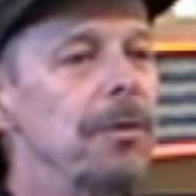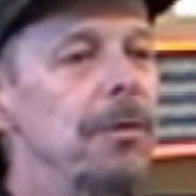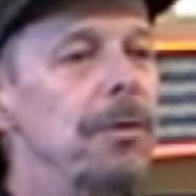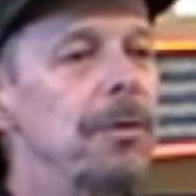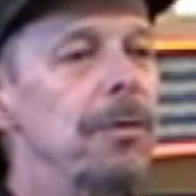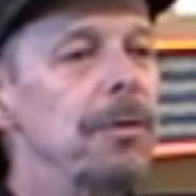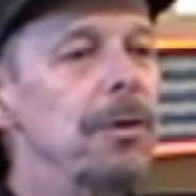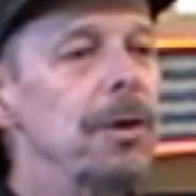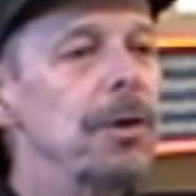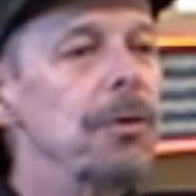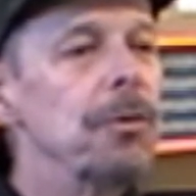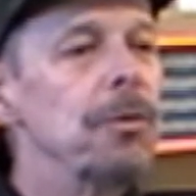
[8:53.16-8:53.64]

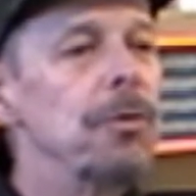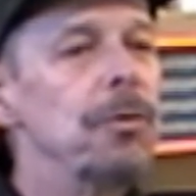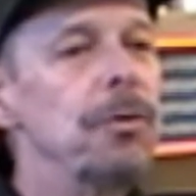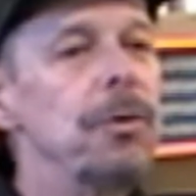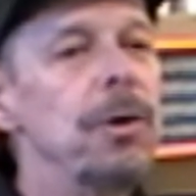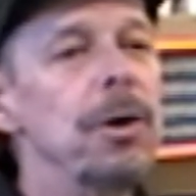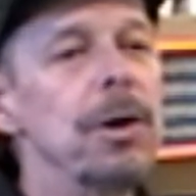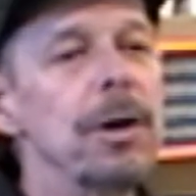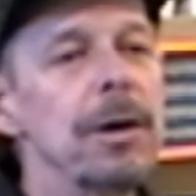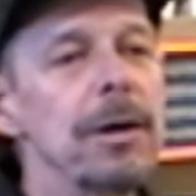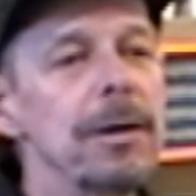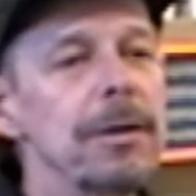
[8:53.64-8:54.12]

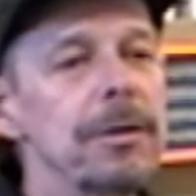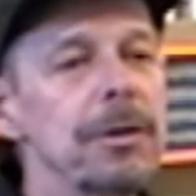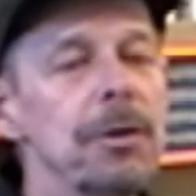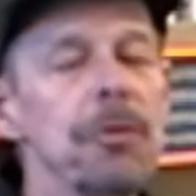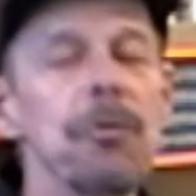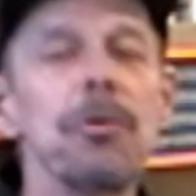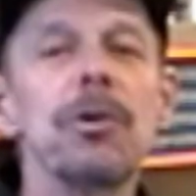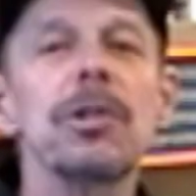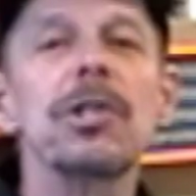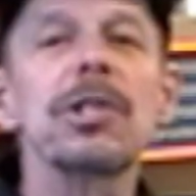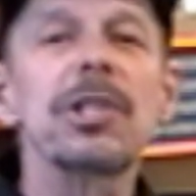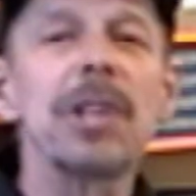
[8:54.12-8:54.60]
the
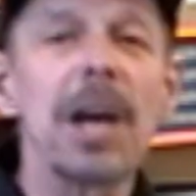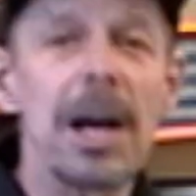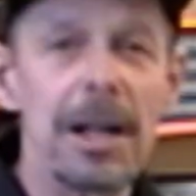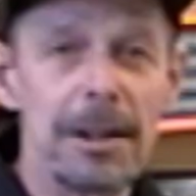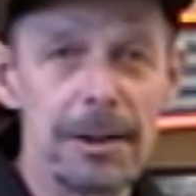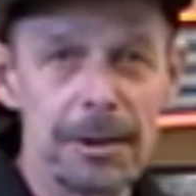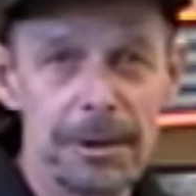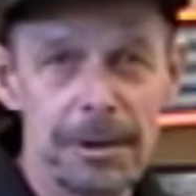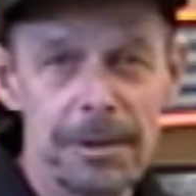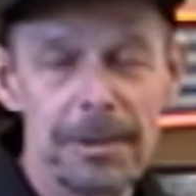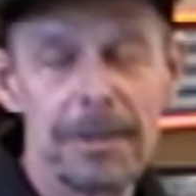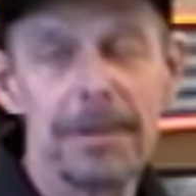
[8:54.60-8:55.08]

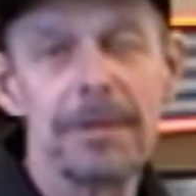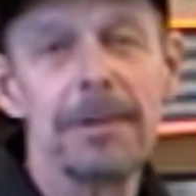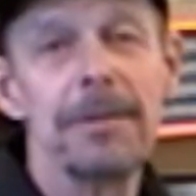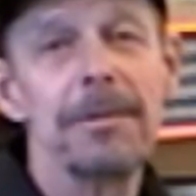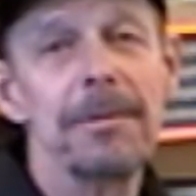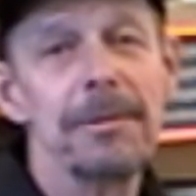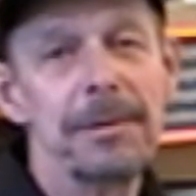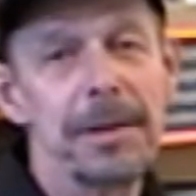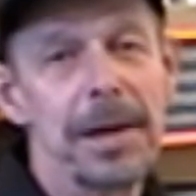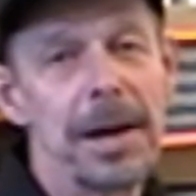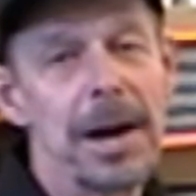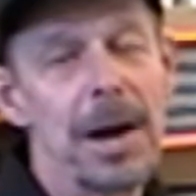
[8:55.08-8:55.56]
result
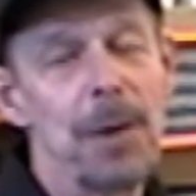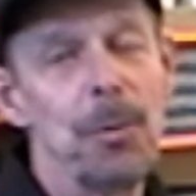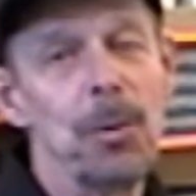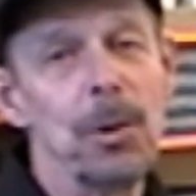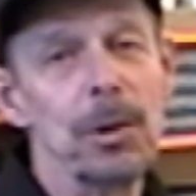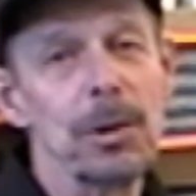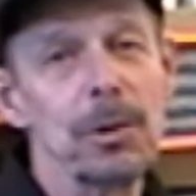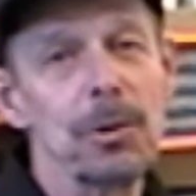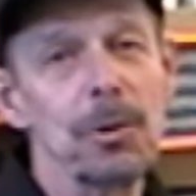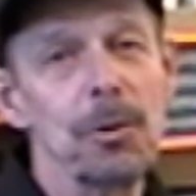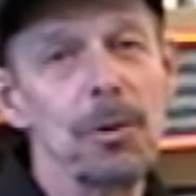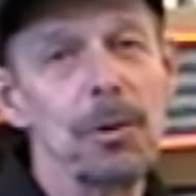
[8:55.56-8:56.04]
that I
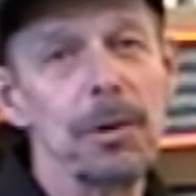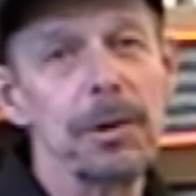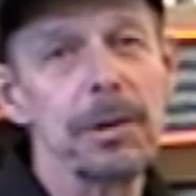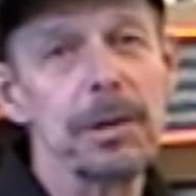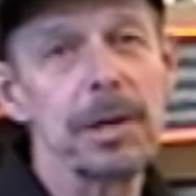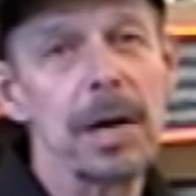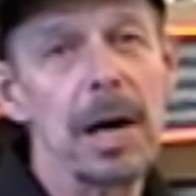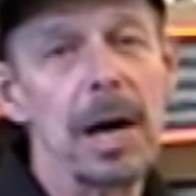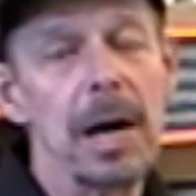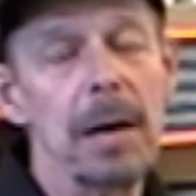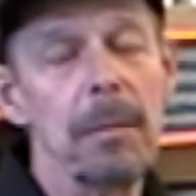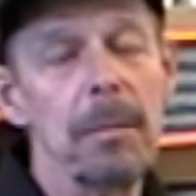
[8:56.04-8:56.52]
want all the
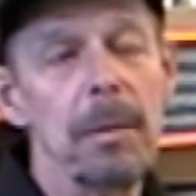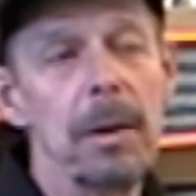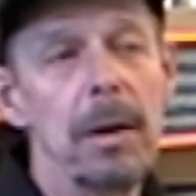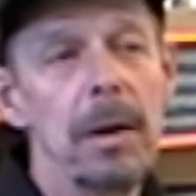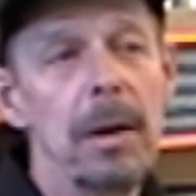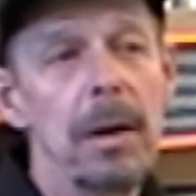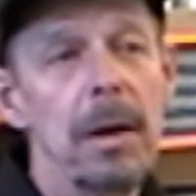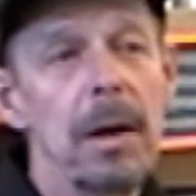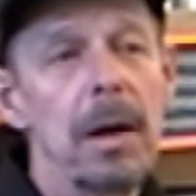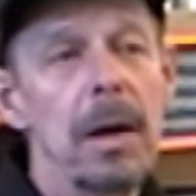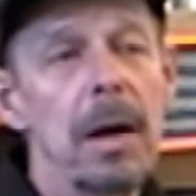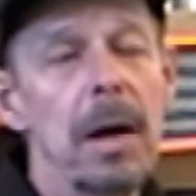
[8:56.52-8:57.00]
time.
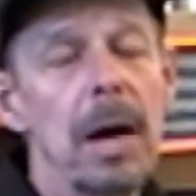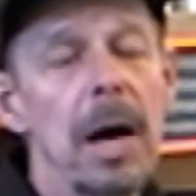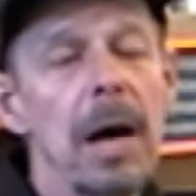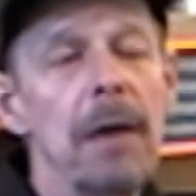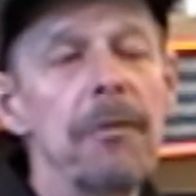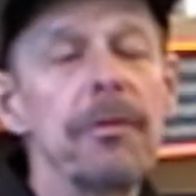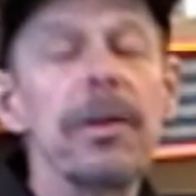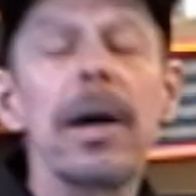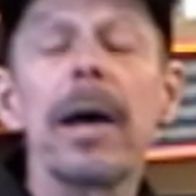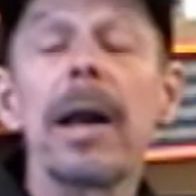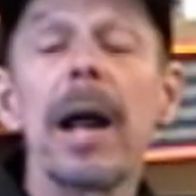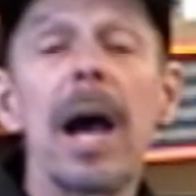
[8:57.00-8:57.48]

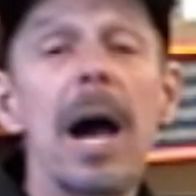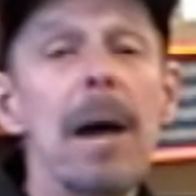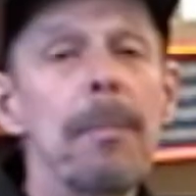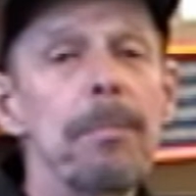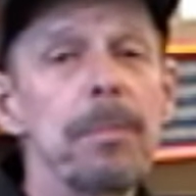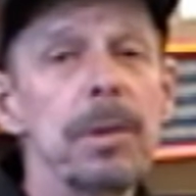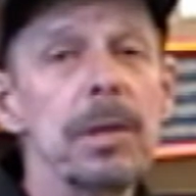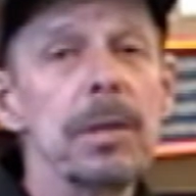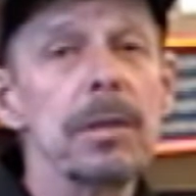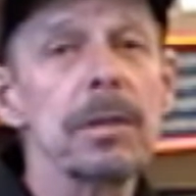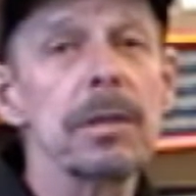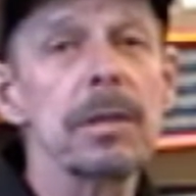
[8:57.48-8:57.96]
If that
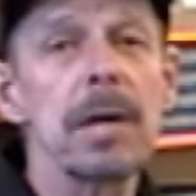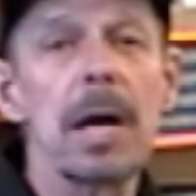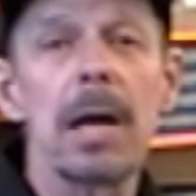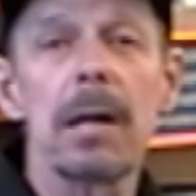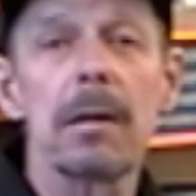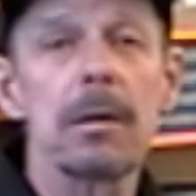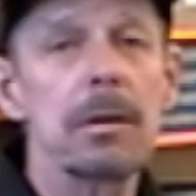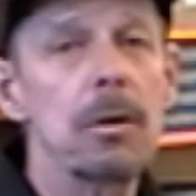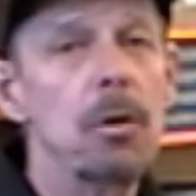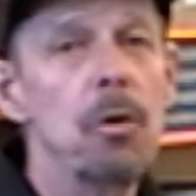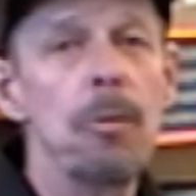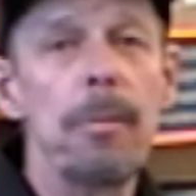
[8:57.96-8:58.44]
happens,
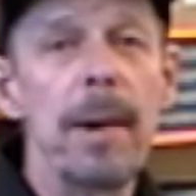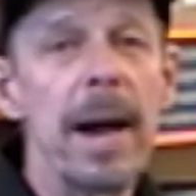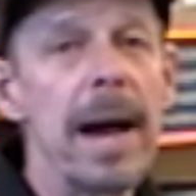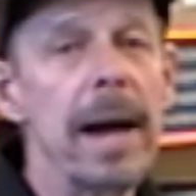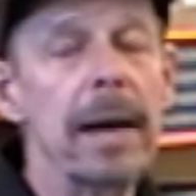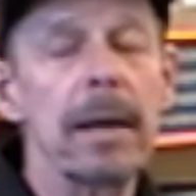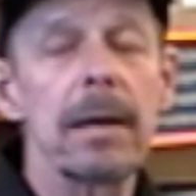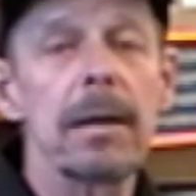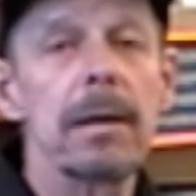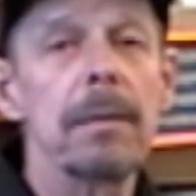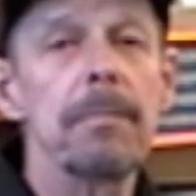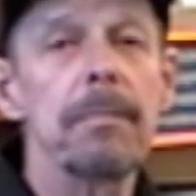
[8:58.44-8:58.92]
I'll go
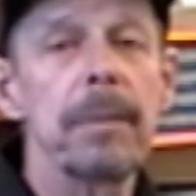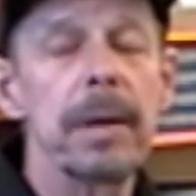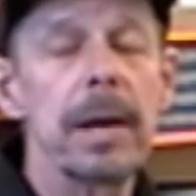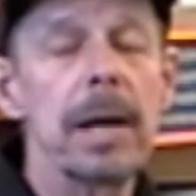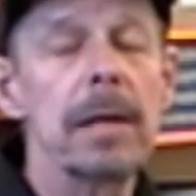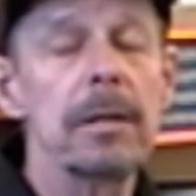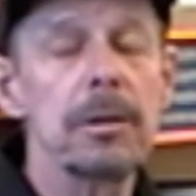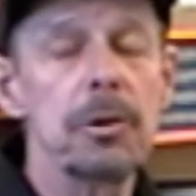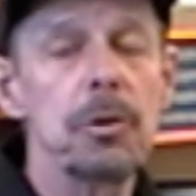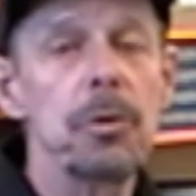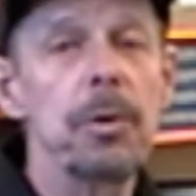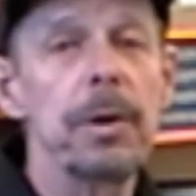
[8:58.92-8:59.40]
back and
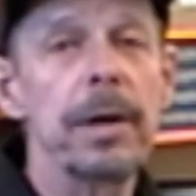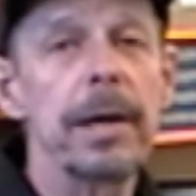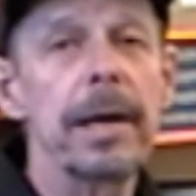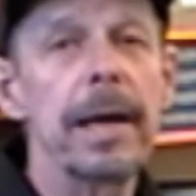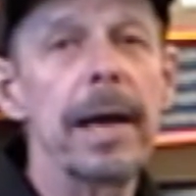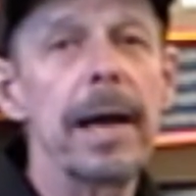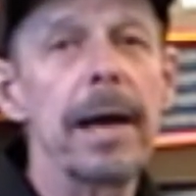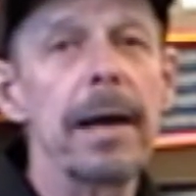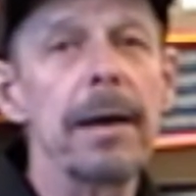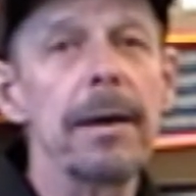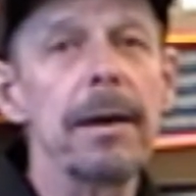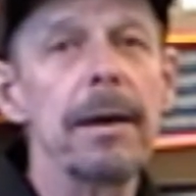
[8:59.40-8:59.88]
I'll do it
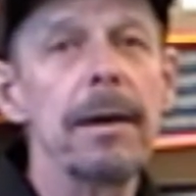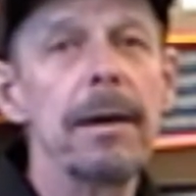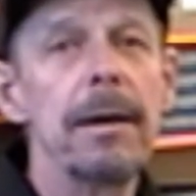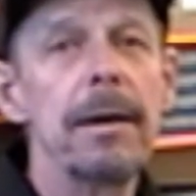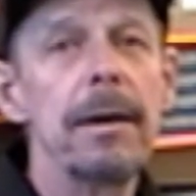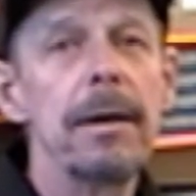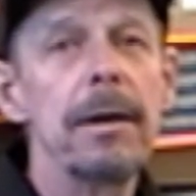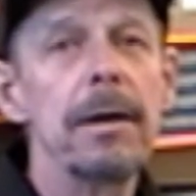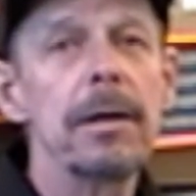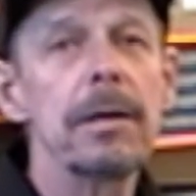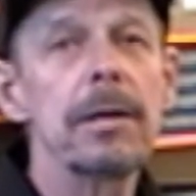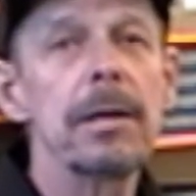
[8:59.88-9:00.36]
again
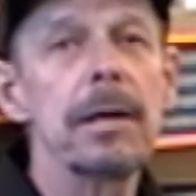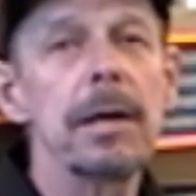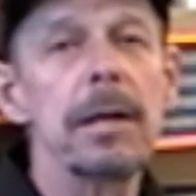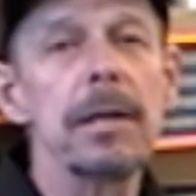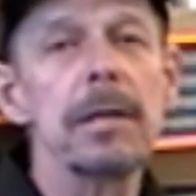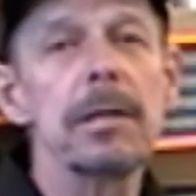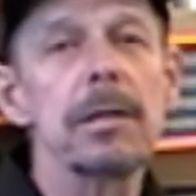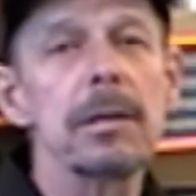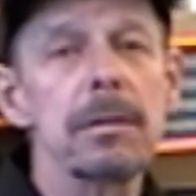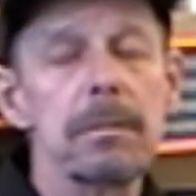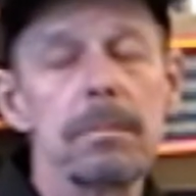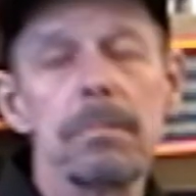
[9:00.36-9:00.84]
until
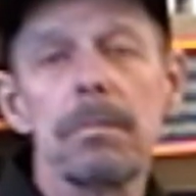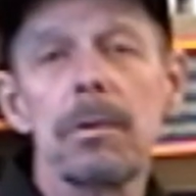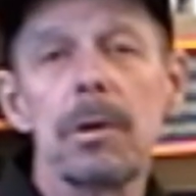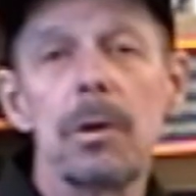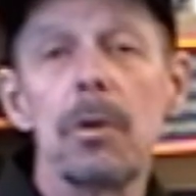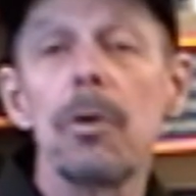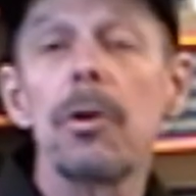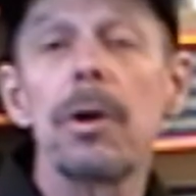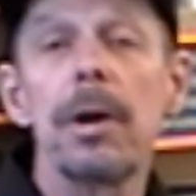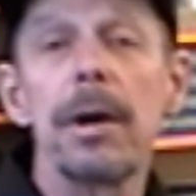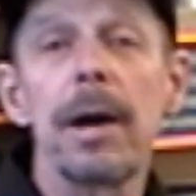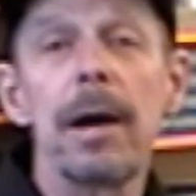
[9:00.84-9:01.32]
it's
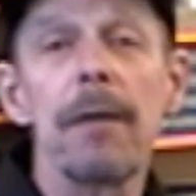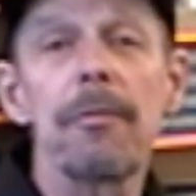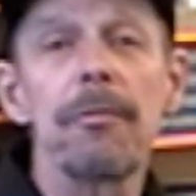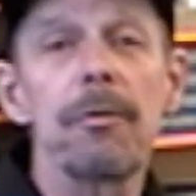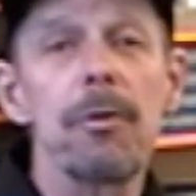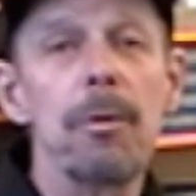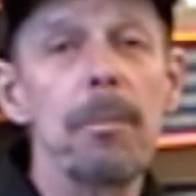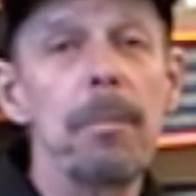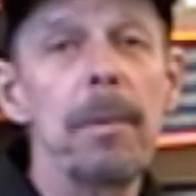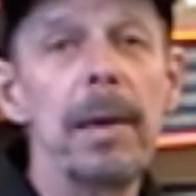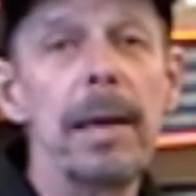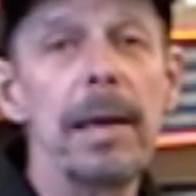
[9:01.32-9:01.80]
good enough
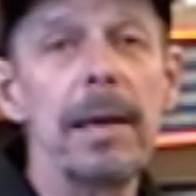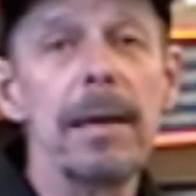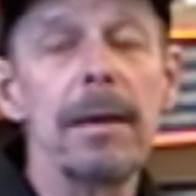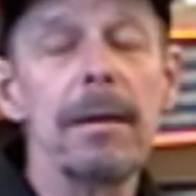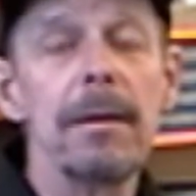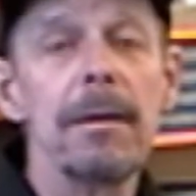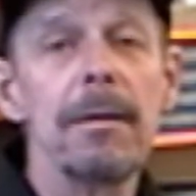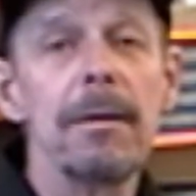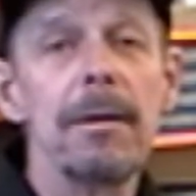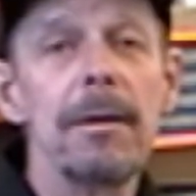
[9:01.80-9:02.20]
for me.